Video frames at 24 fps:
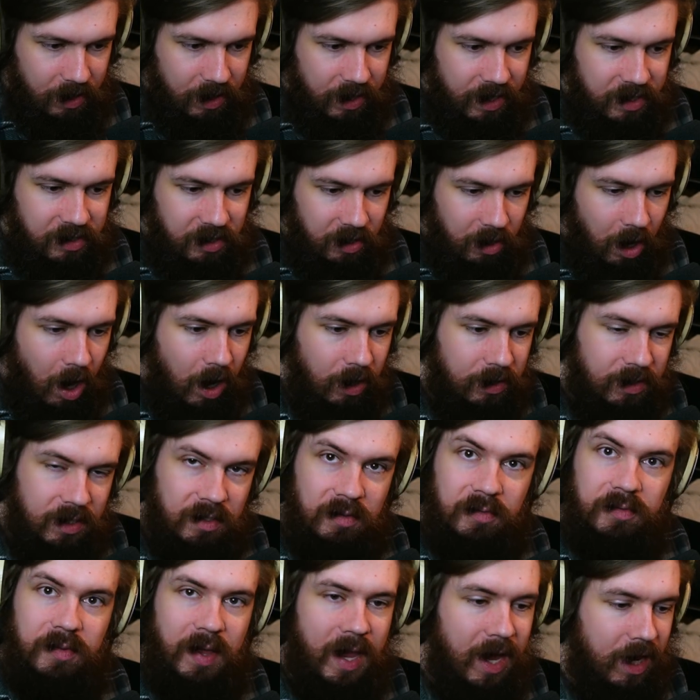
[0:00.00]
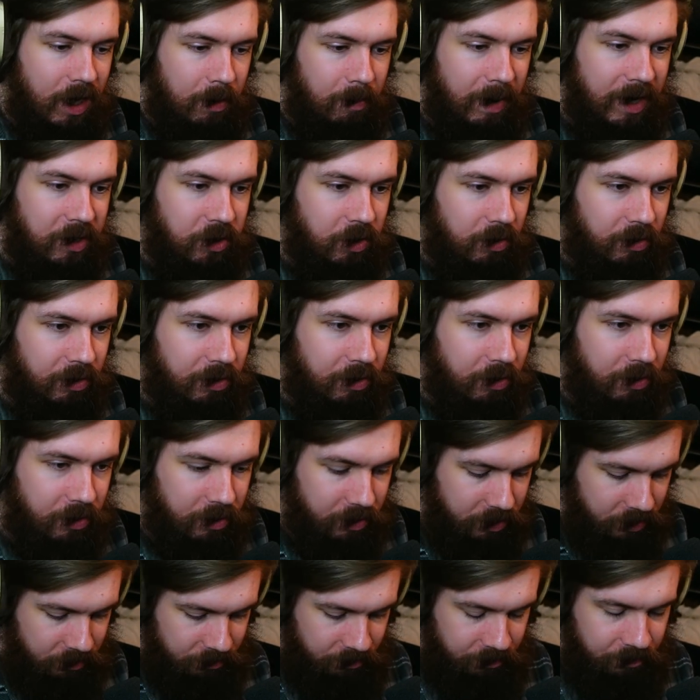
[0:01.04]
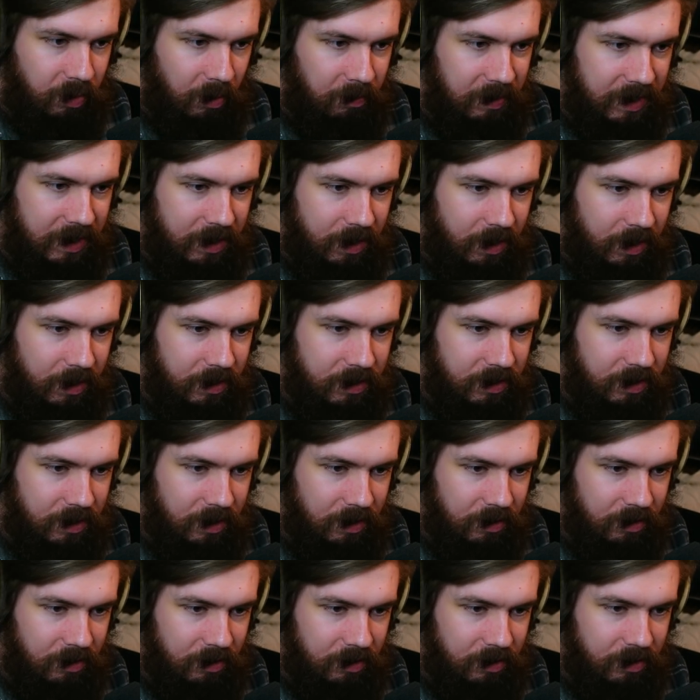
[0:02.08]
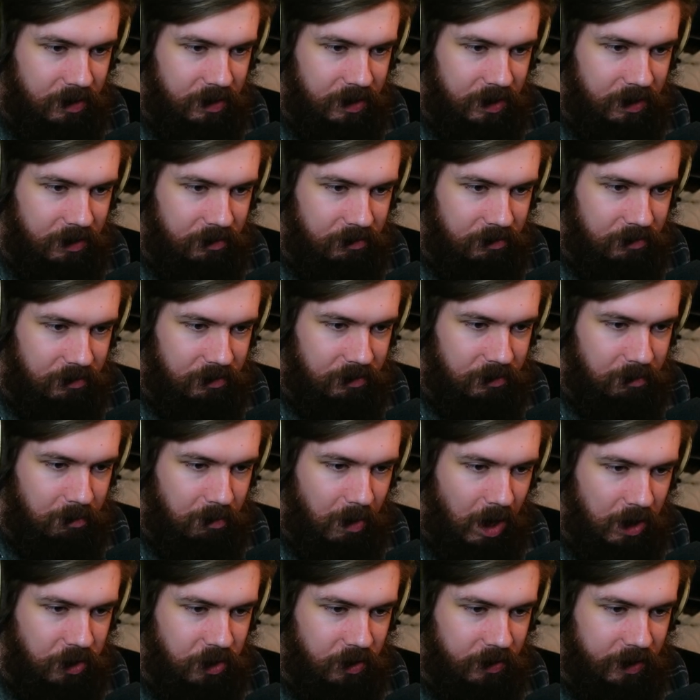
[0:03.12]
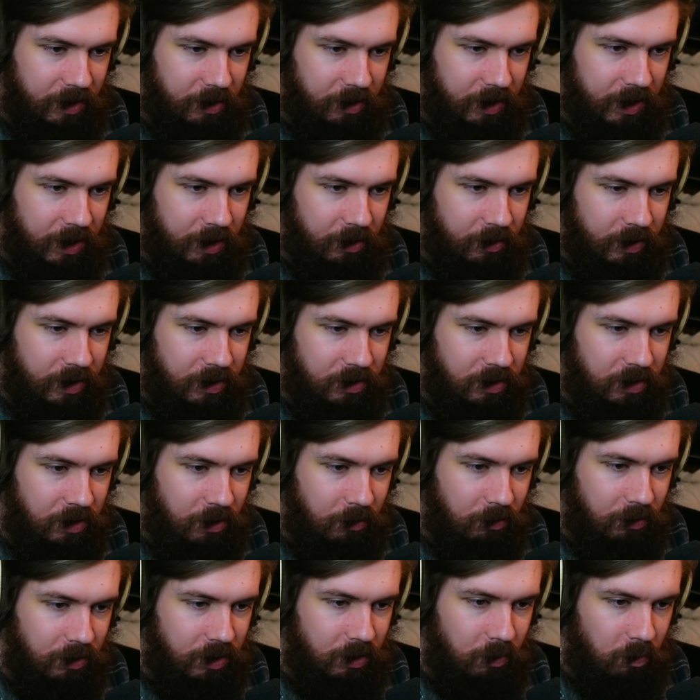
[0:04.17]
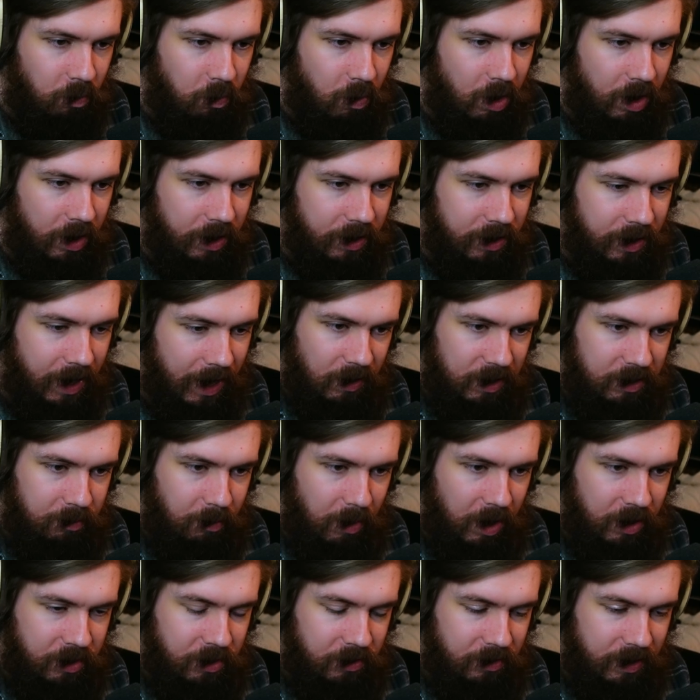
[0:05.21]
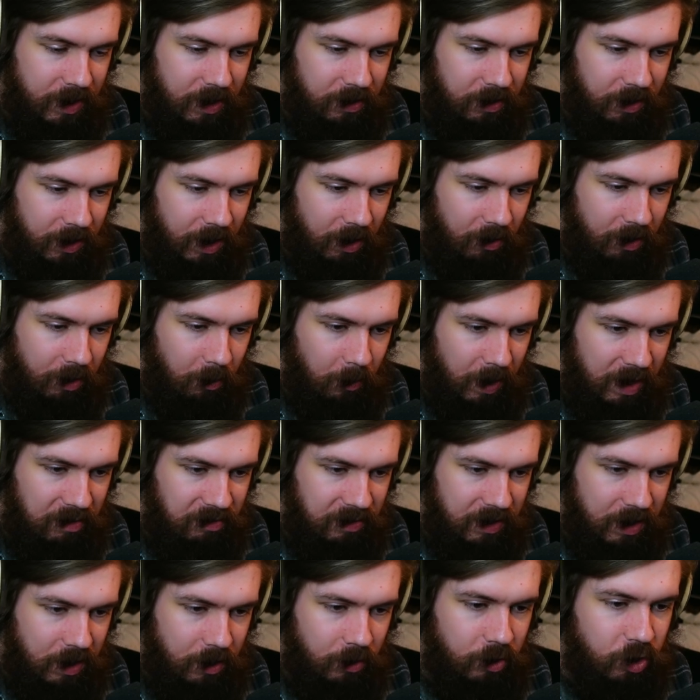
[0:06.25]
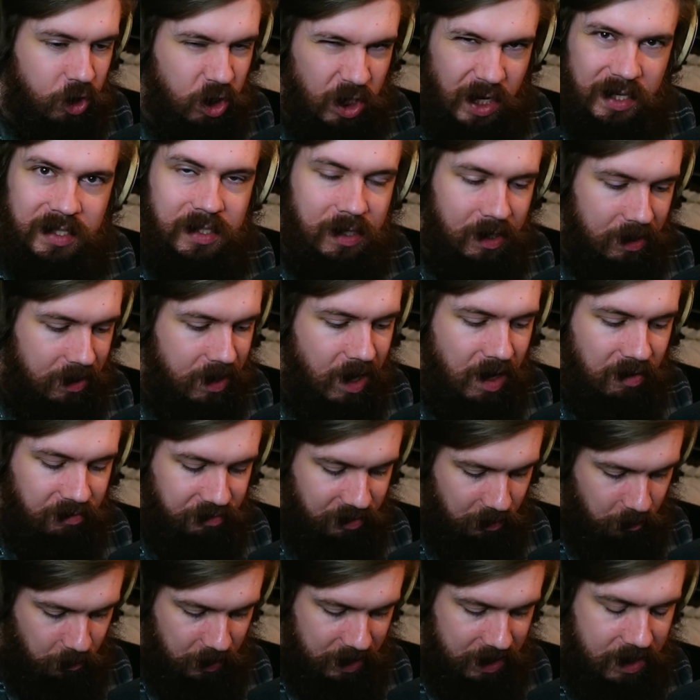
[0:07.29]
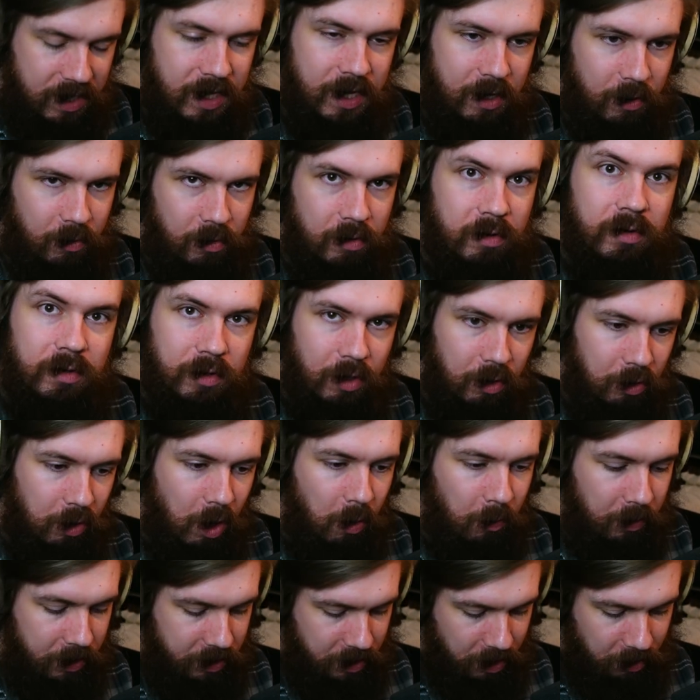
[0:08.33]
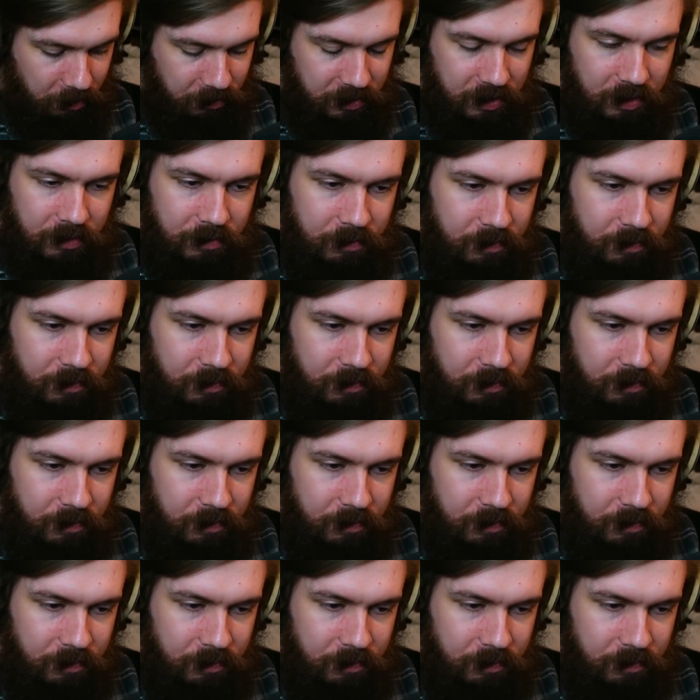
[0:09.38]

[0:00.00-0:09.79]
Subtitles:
is an octave and a major third, but because the modulator here is tuned to 1, it's modulating the carrier wave here just enough that we hear the lower note.